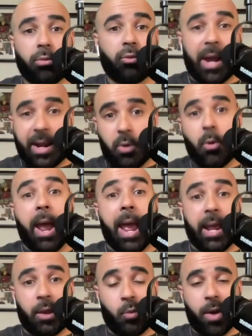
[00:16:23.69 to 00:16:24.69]
right
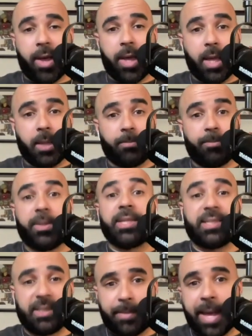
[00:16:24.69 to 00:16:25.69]
away when
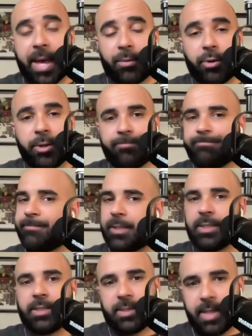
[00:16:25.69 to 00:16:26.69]
this is a bad one,
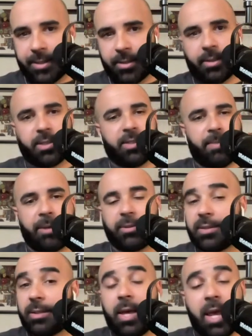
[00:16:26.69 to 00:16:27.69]
this is nothing. This is a bad one.